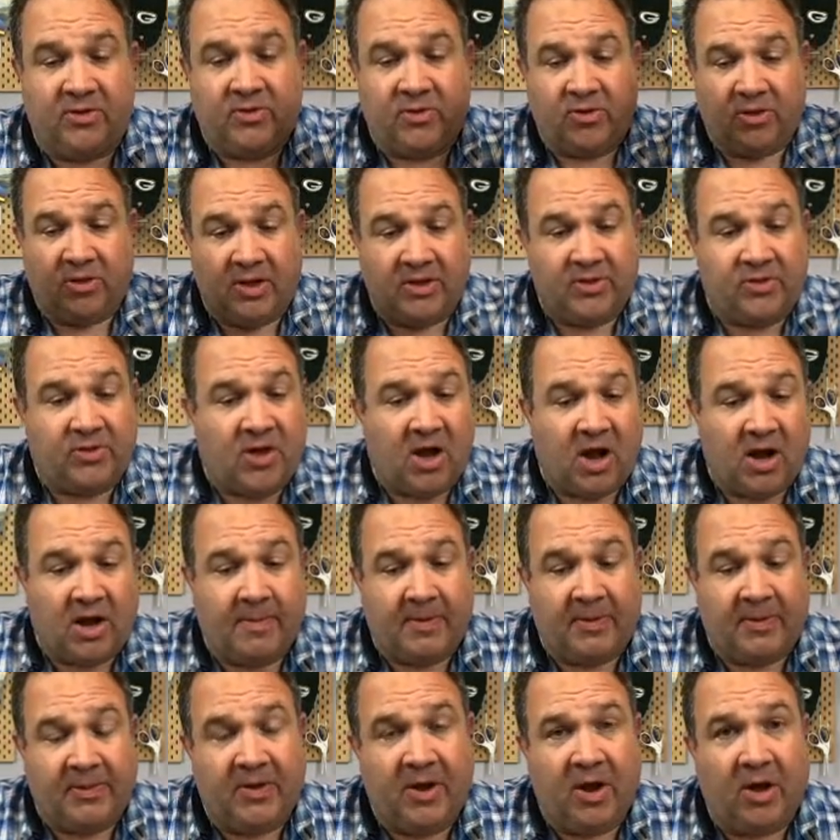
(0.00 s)
So let's talk
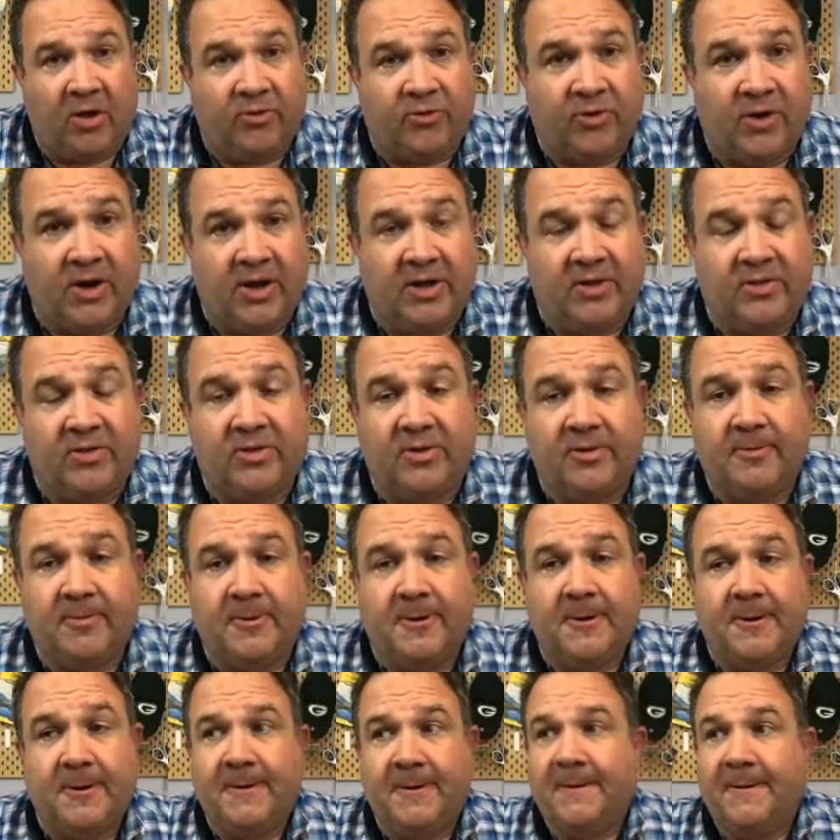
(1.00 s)
about the alternates.
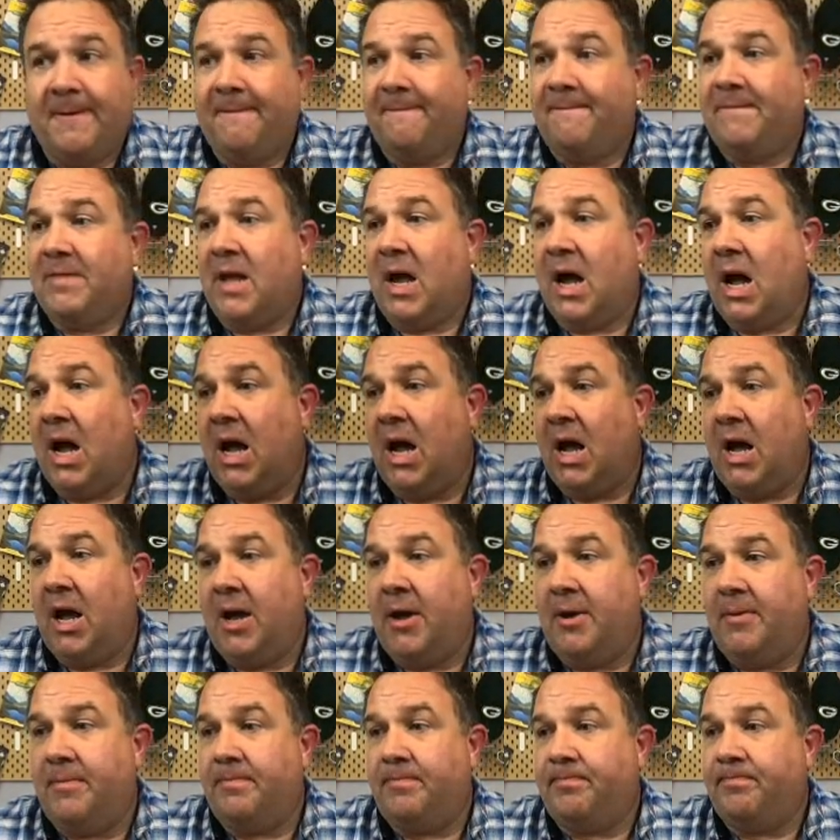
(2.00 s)

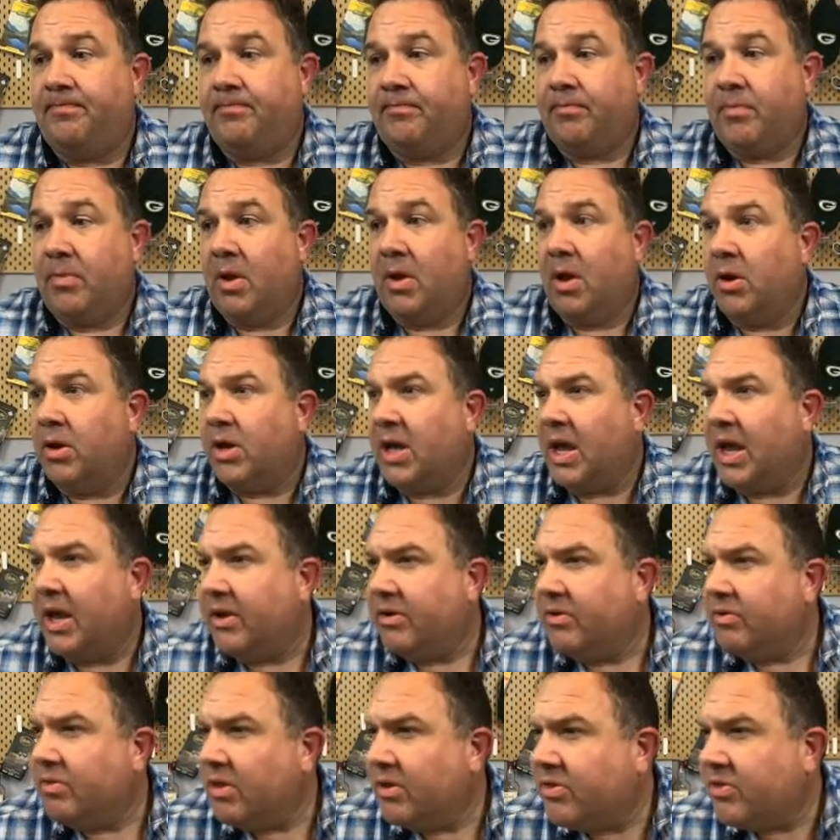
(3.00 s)
Okay,
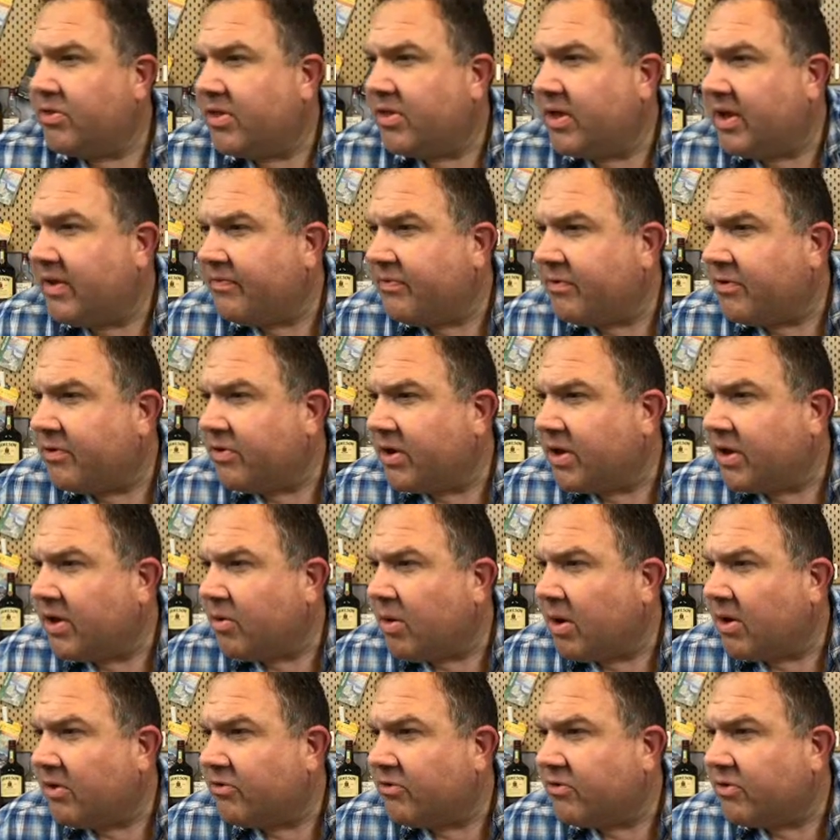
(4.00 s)
let's see if there's any
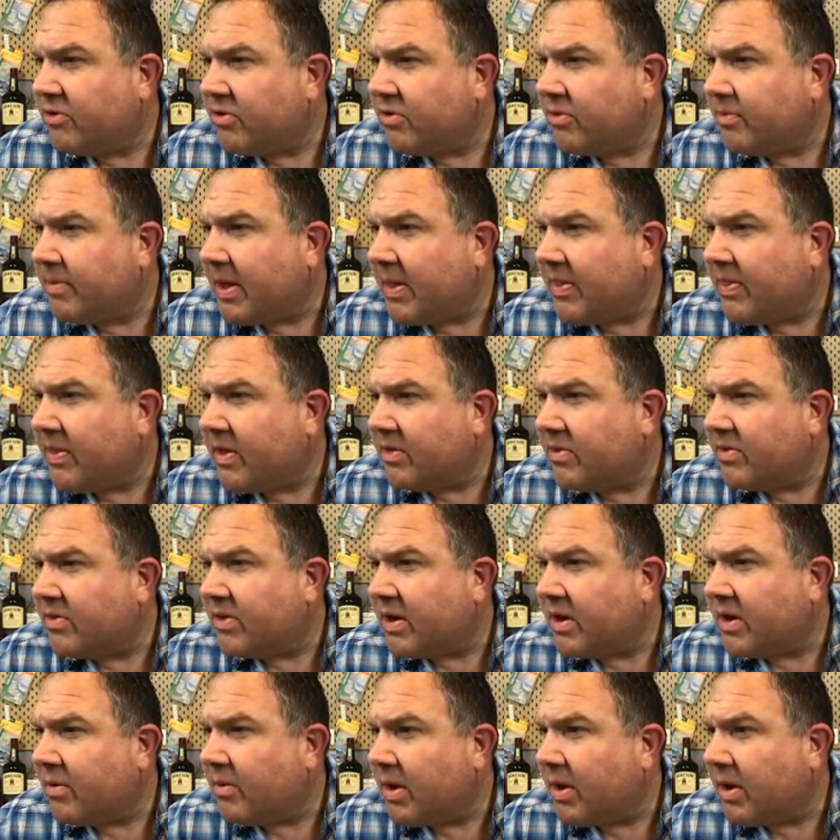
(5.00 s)
questions about this.
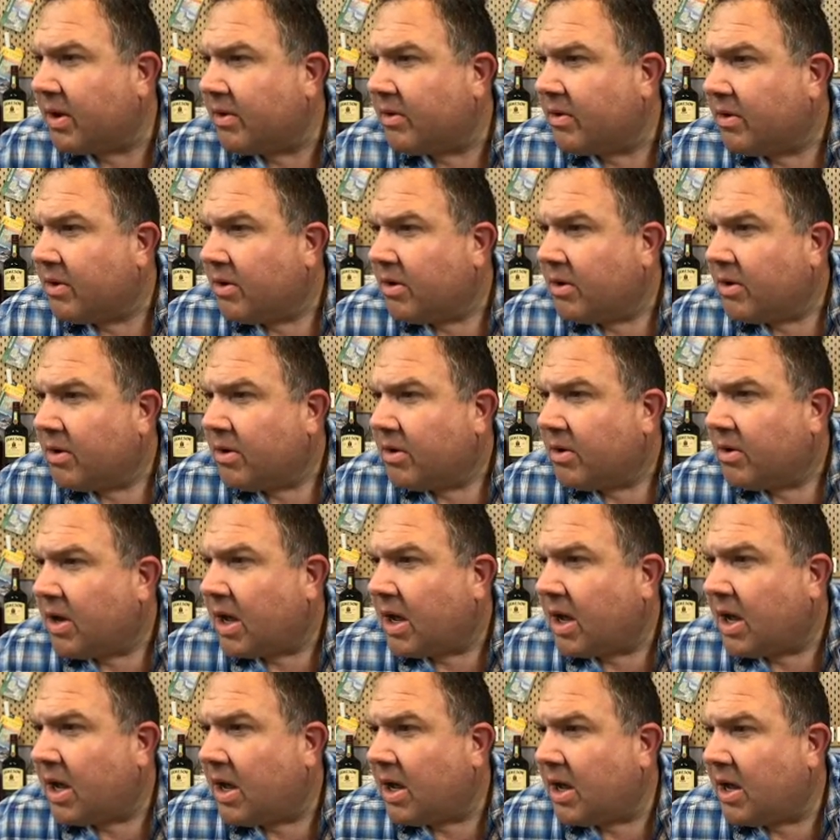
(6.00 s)
Anyway,
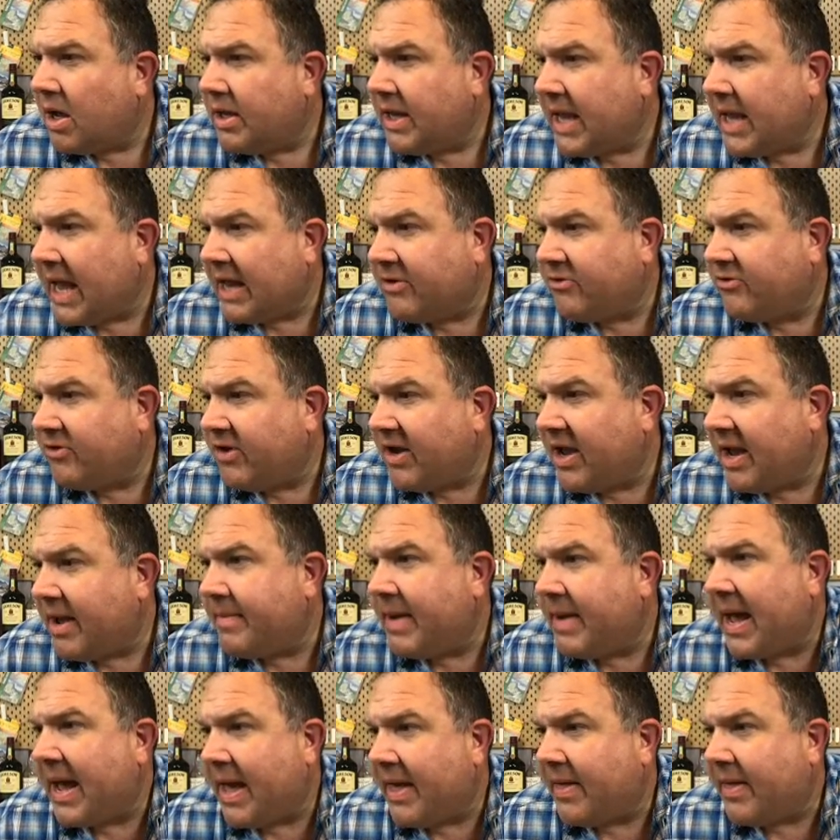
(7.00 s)
yeah, GM
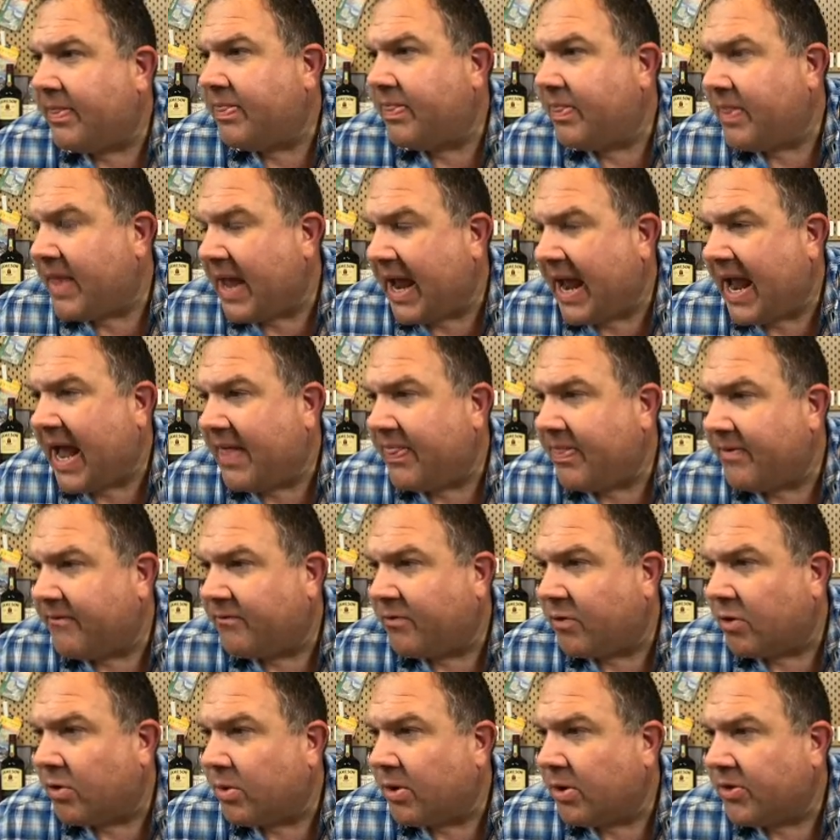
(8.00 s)
had the
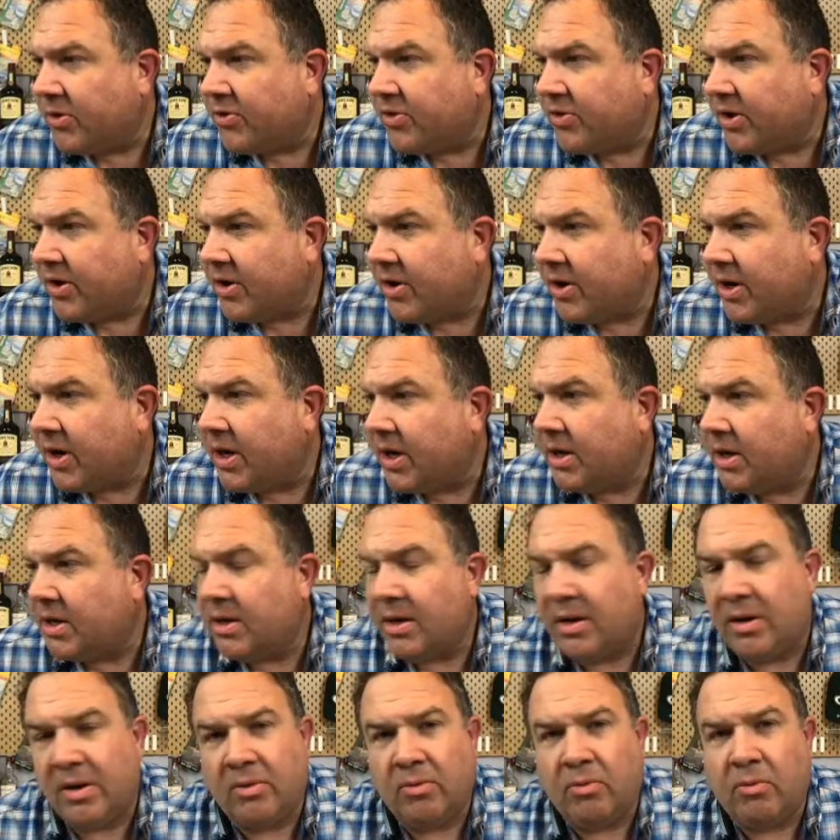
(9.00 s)
four-wheel
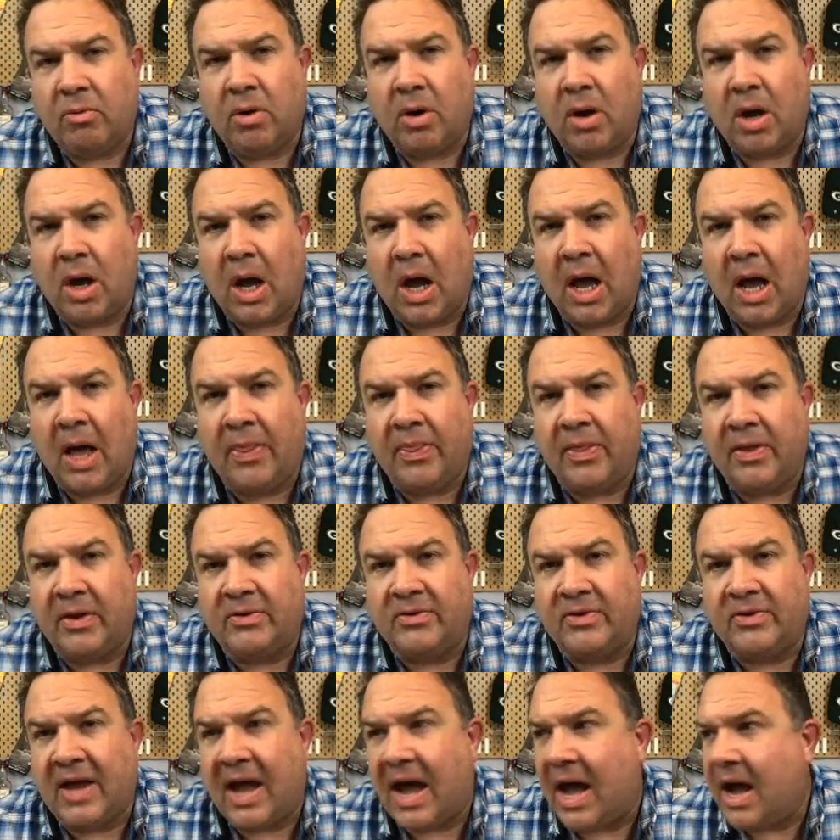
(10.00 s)
steering on the
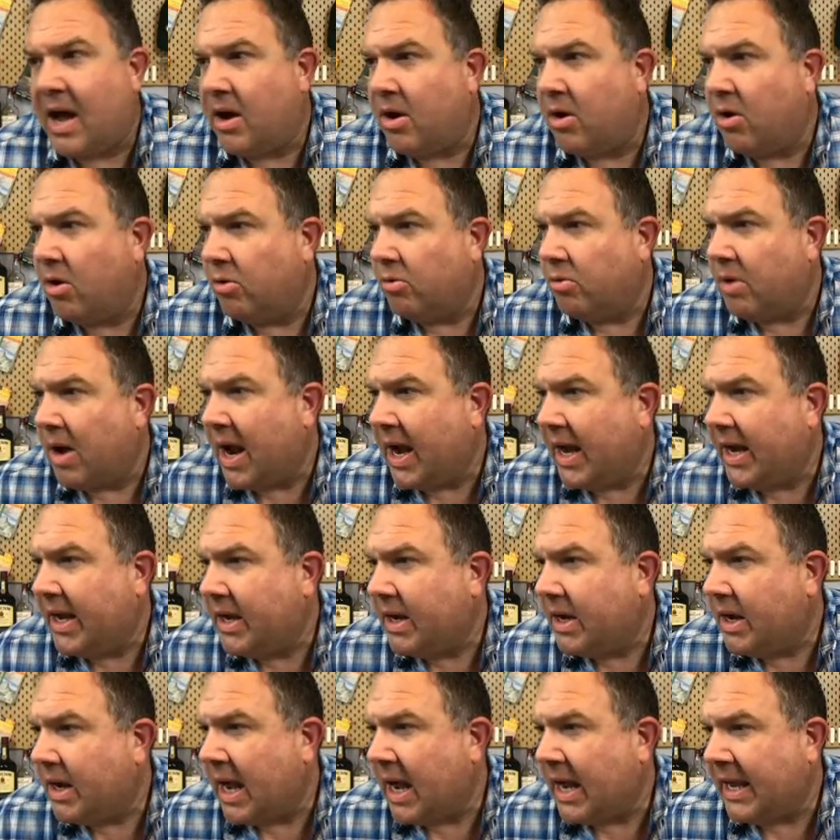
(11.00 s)
Tahoe, right?
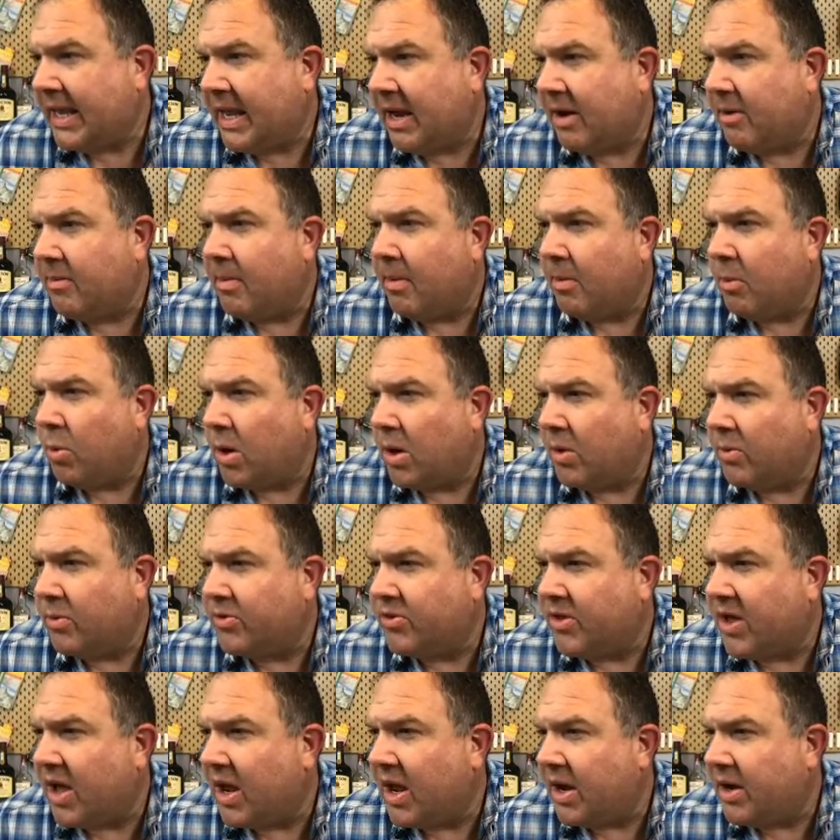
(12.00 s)
I can't remember what it
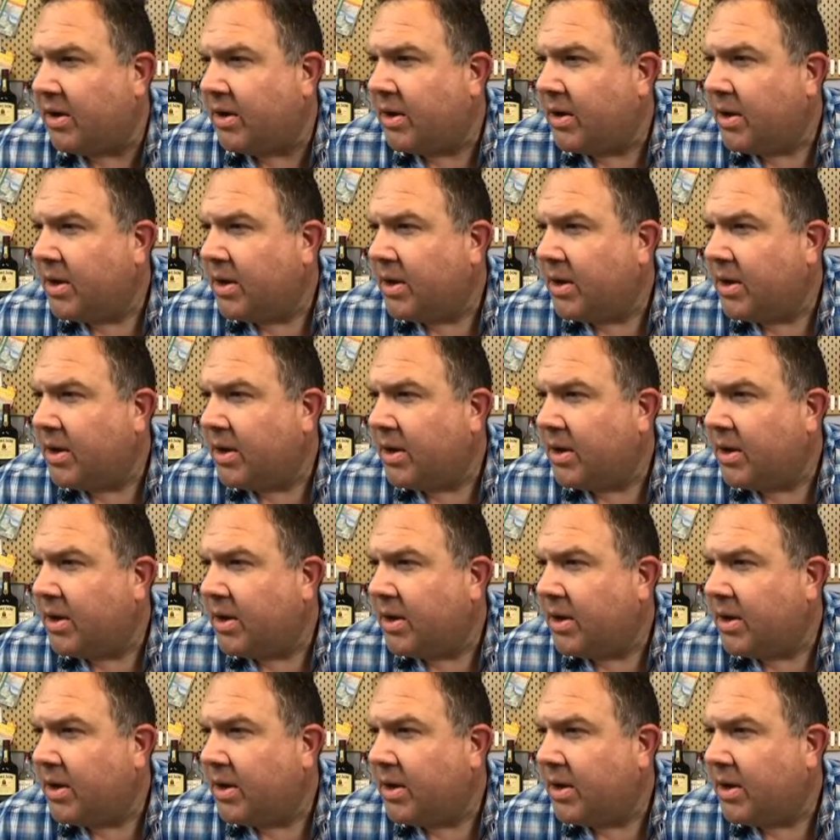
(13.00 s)
was on.